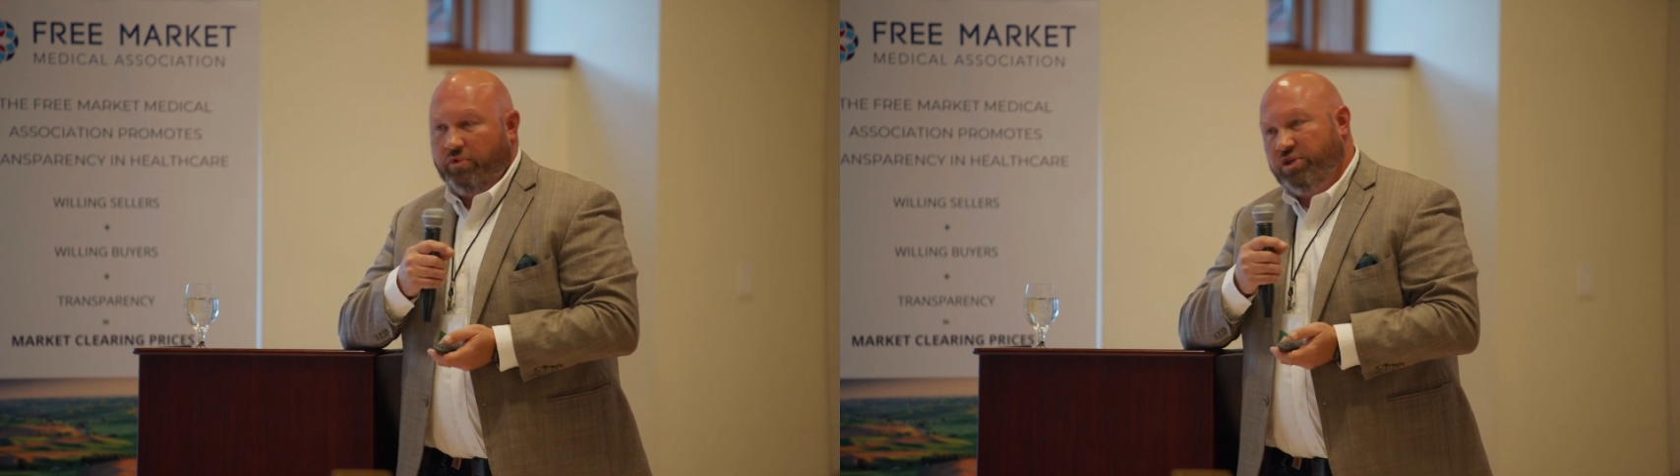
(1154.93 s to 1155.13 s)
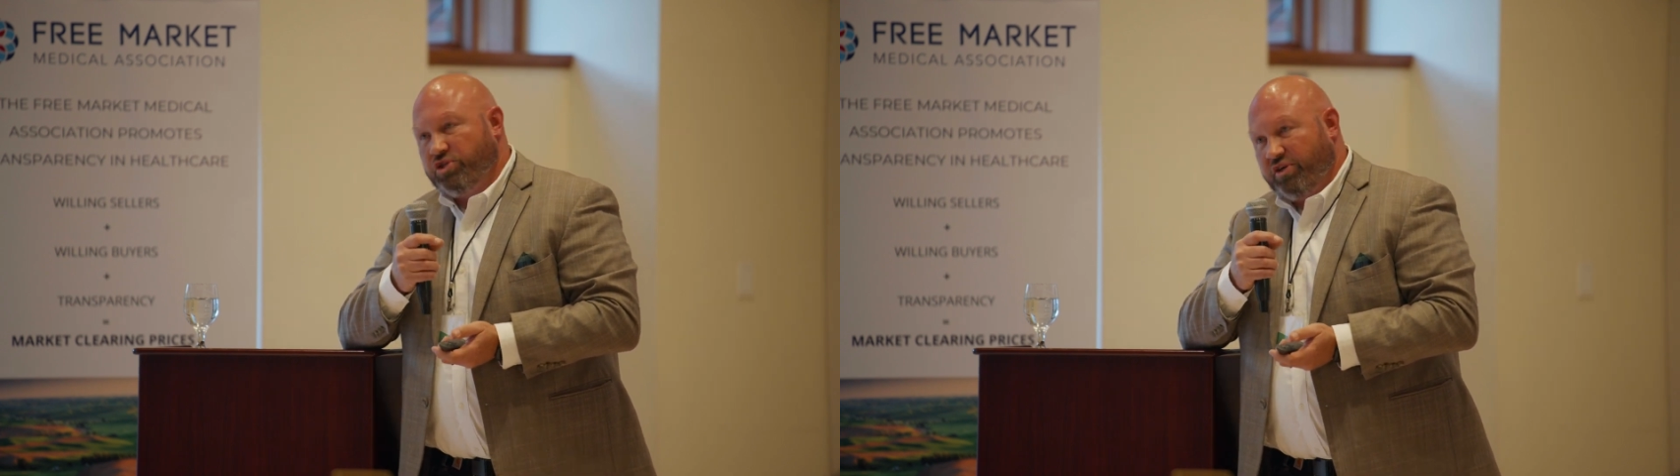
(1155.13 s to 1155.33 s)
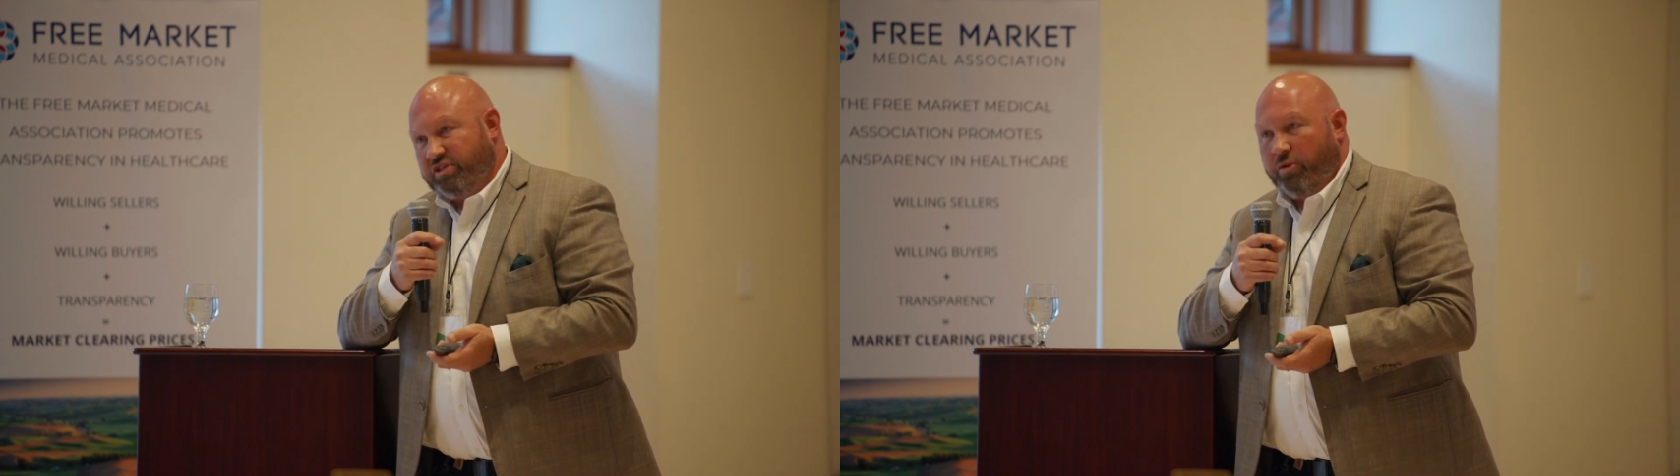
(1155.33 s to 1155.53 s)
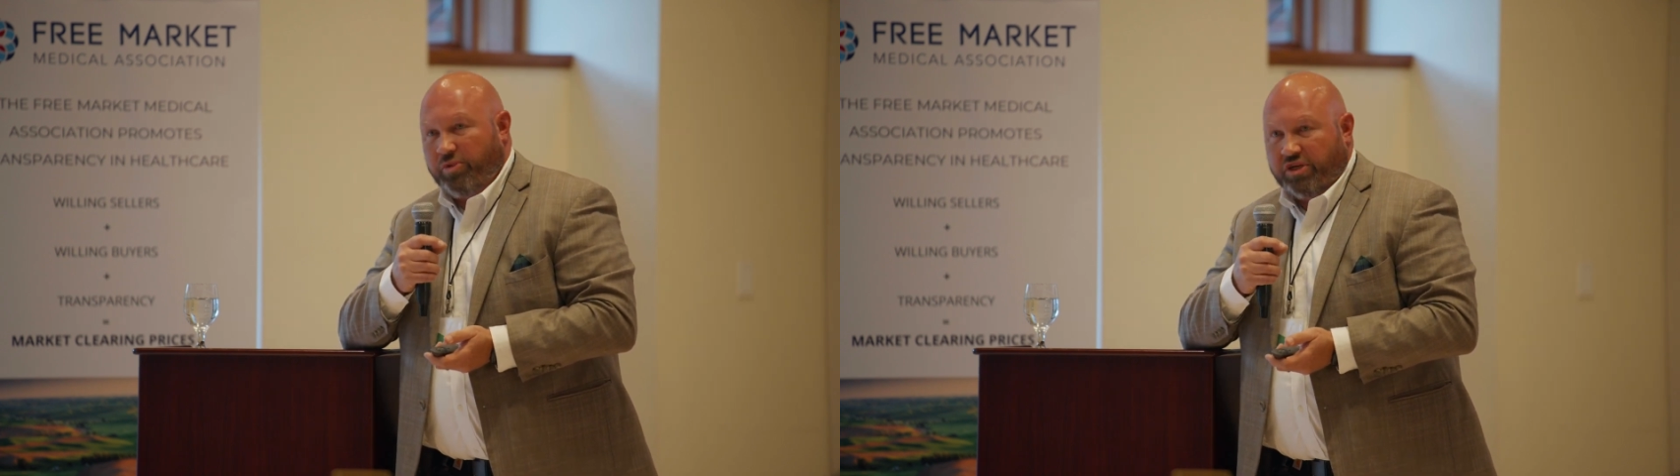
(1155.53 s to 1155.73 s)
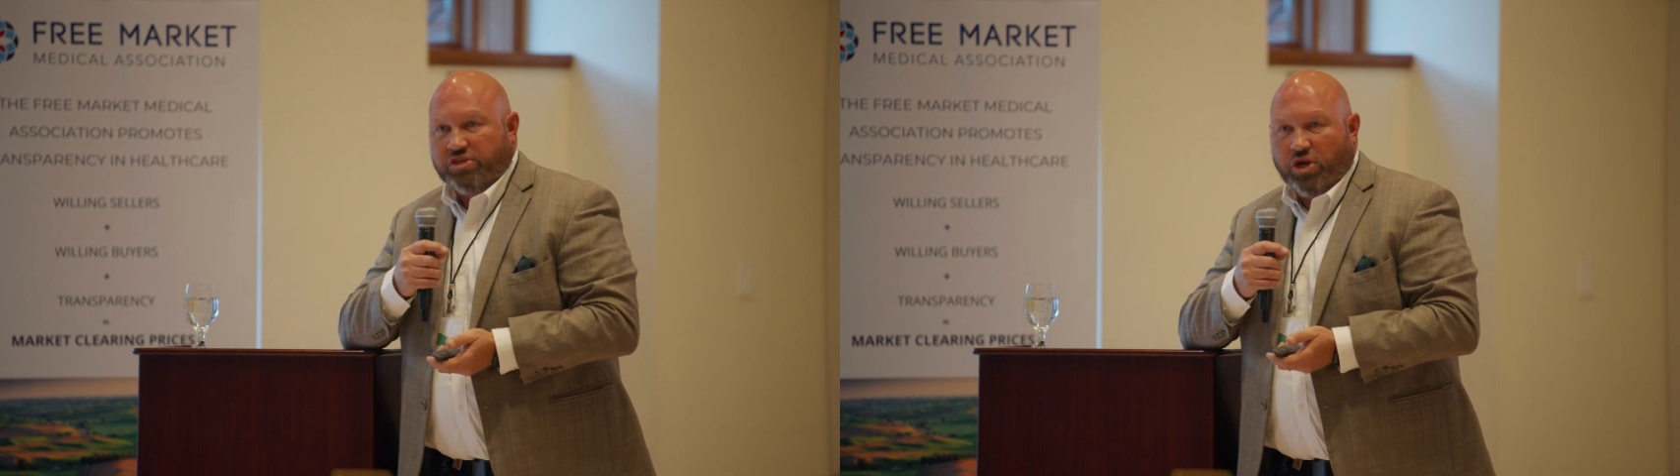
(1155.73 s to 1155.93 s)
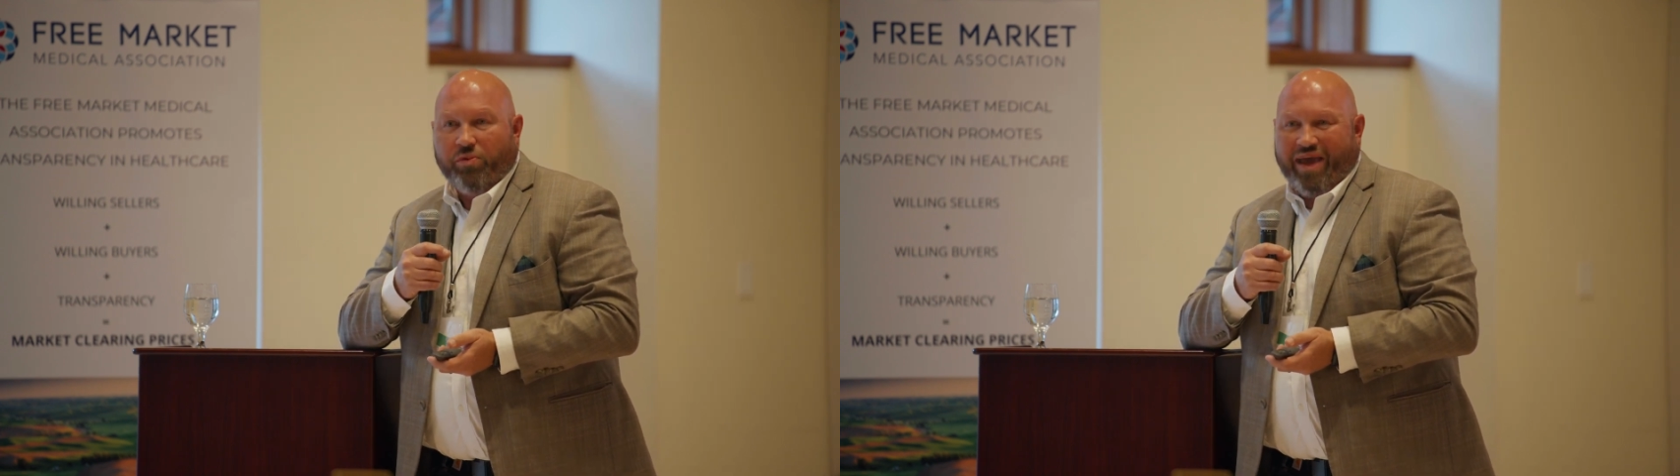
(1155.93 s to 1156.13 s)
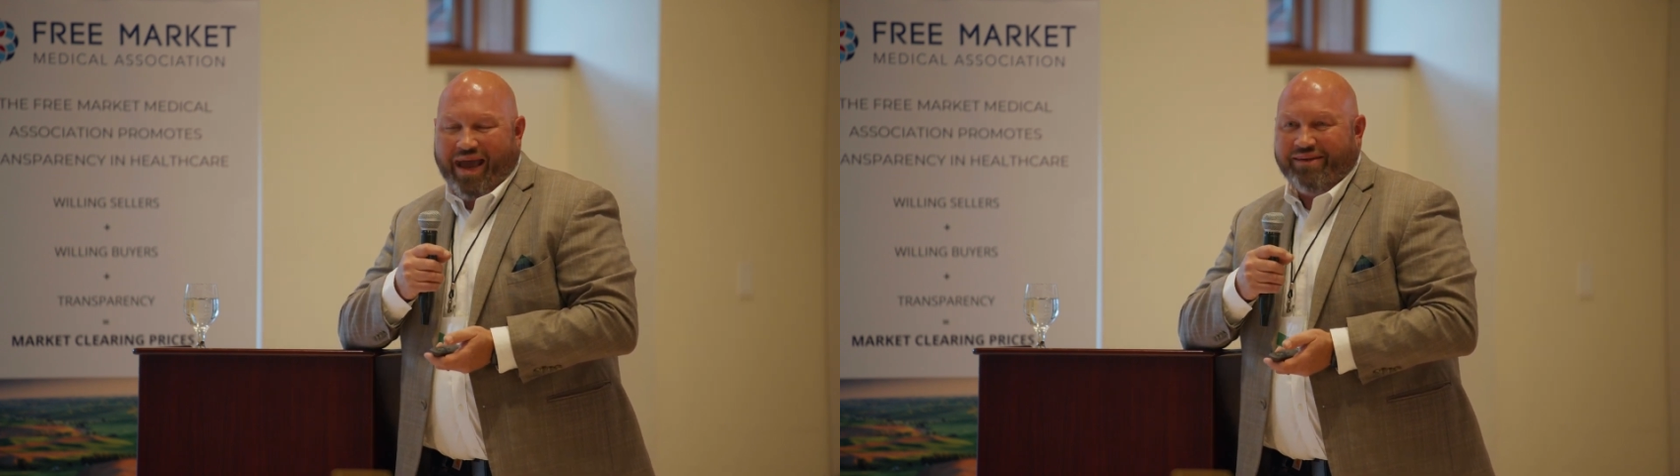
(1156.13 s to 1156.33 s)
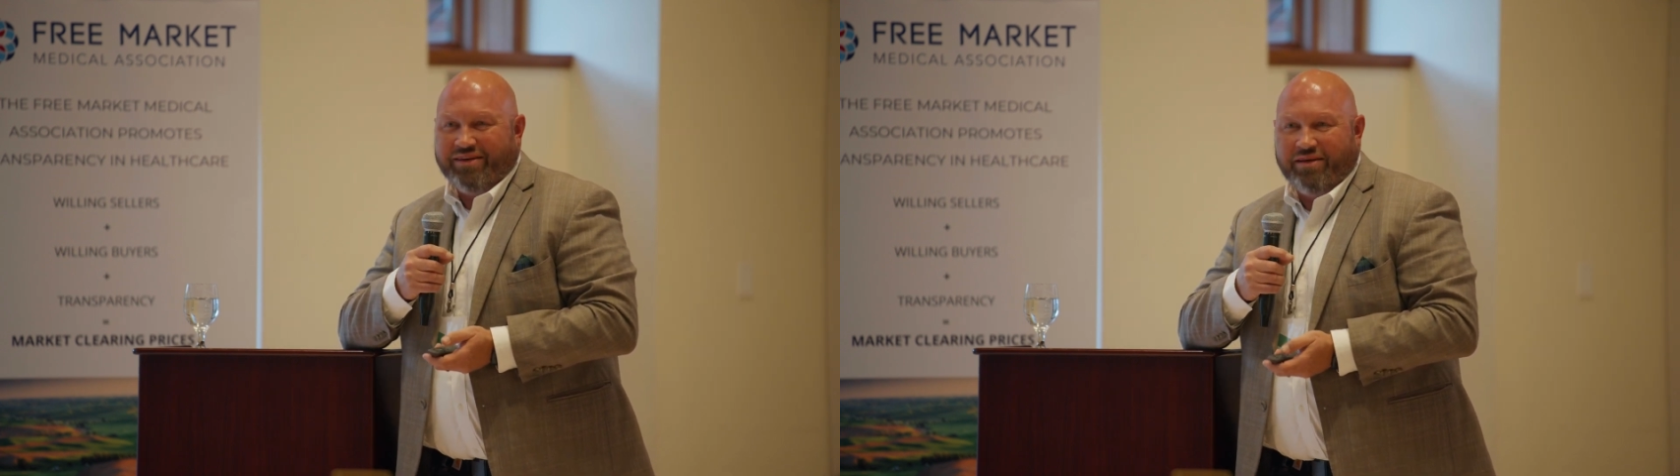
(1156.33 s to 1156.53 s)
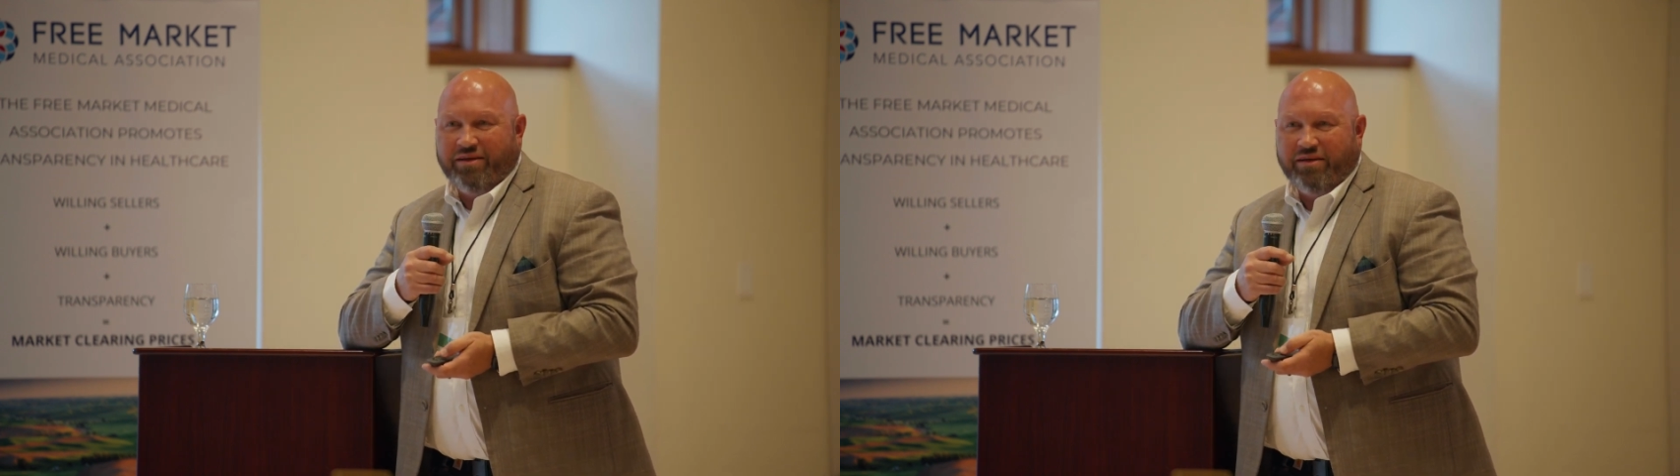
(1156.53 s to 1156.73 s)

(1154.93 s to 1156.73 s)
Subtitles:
Insurance companies know that,